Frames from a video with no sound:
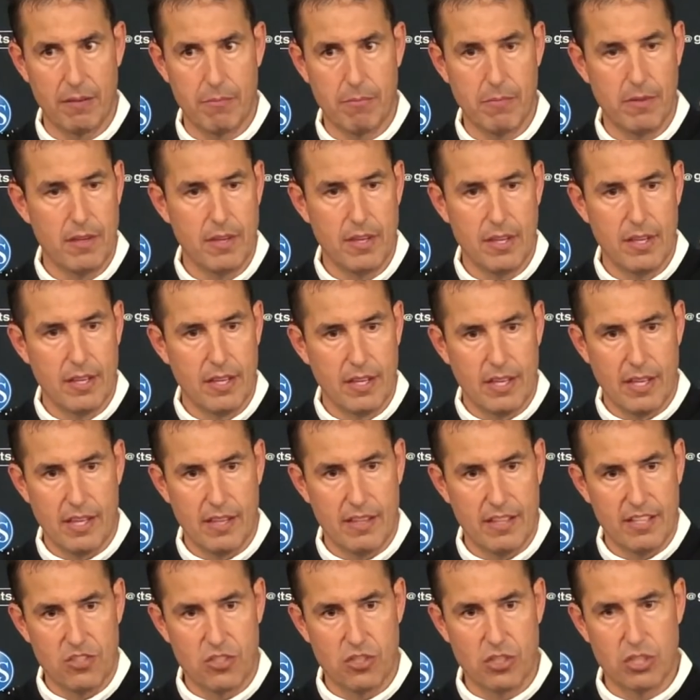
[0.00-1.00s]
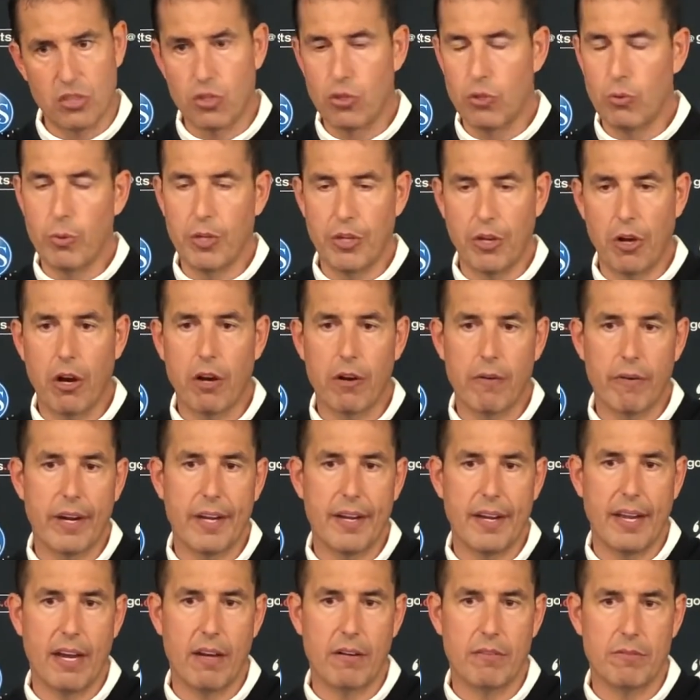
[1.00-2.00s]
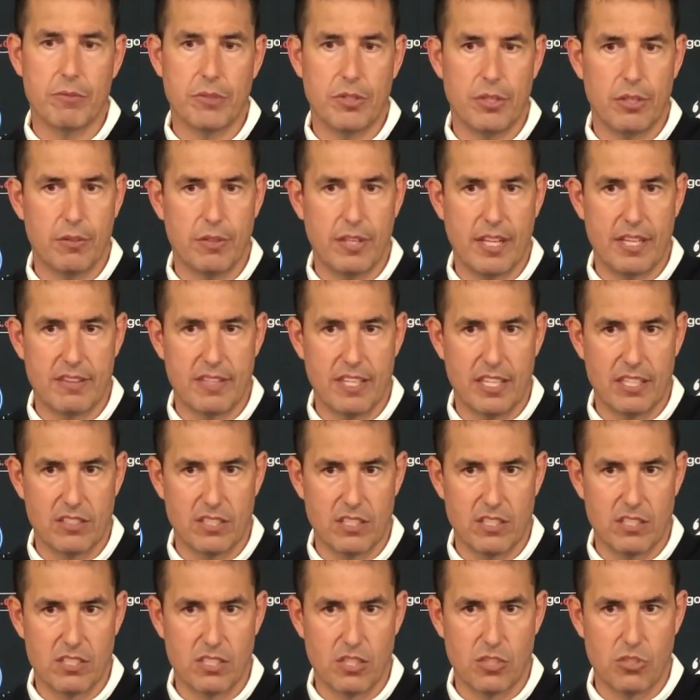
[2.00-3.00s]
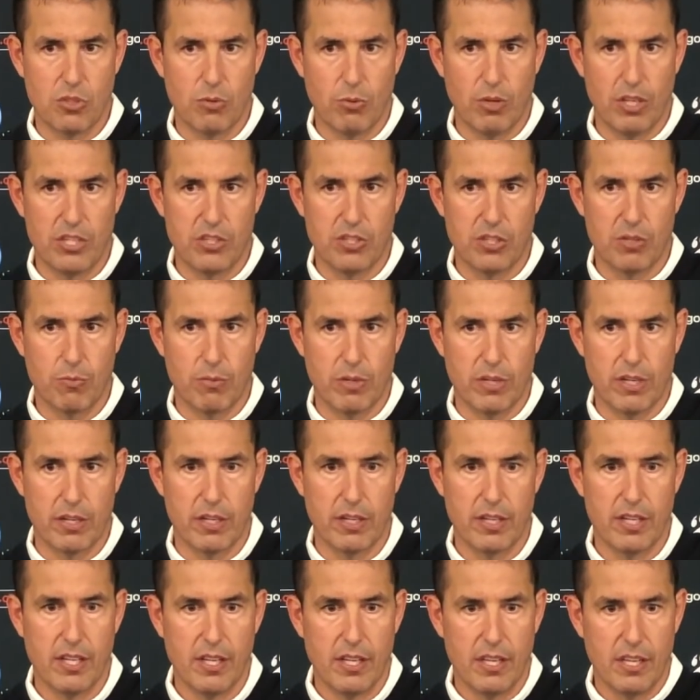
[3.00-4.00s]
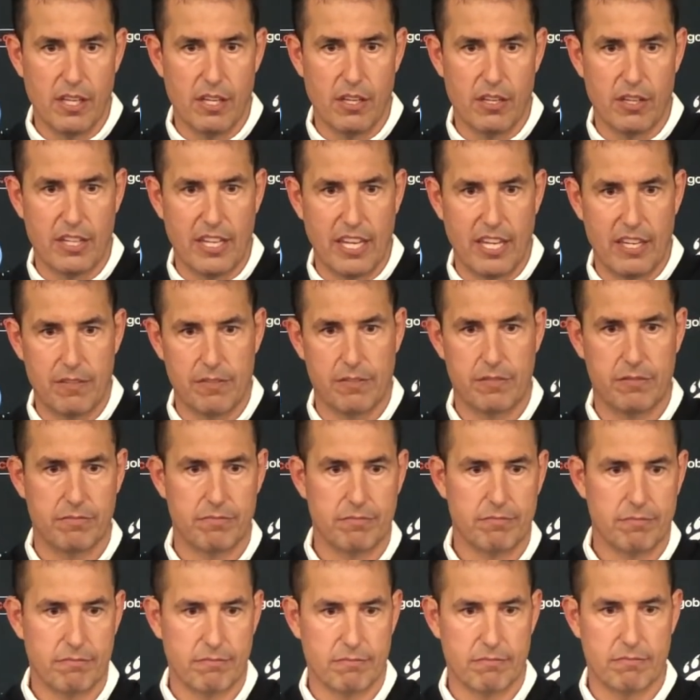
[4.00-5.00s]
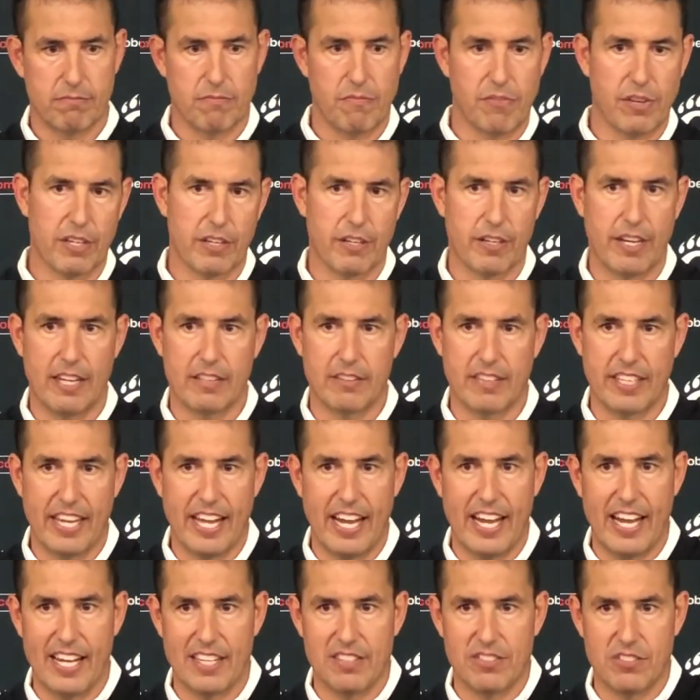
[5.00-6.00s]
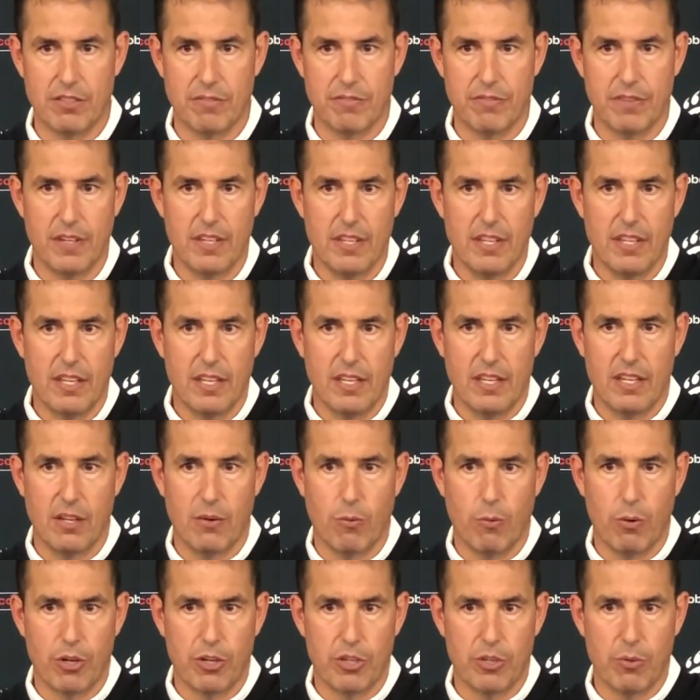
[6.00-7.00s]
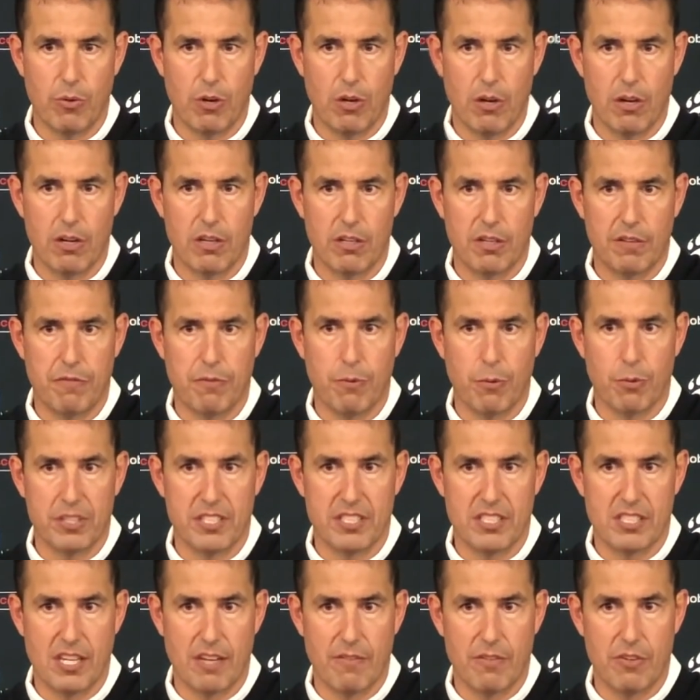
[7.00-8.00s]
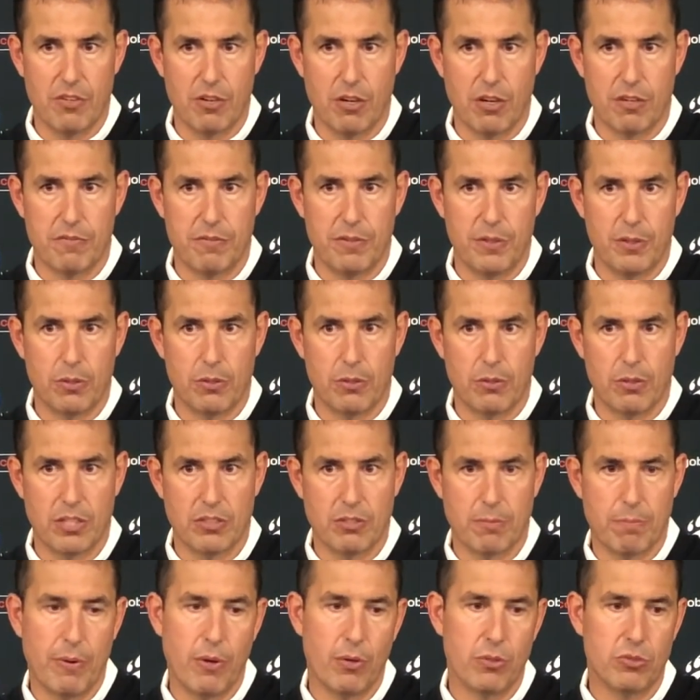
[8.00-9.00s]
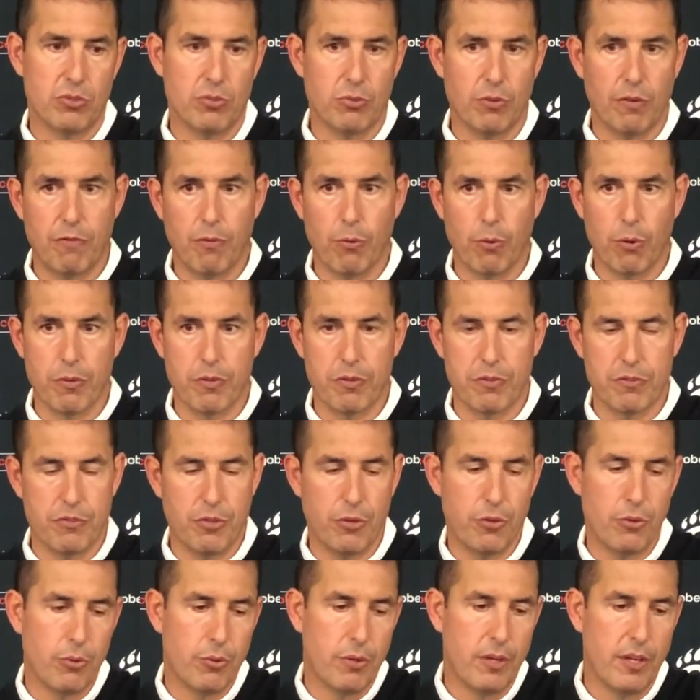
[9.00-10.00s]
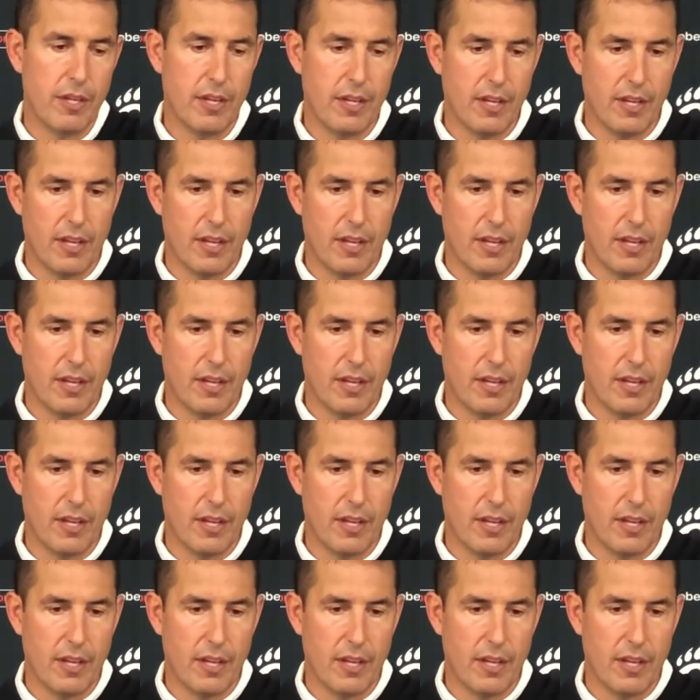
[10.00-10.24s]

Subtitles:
him. And it's just who we are right now. And that thing's in a situation where you kind of figuring out the odds of where you are on a 47-yard field goal as opposed to a 4th and 2.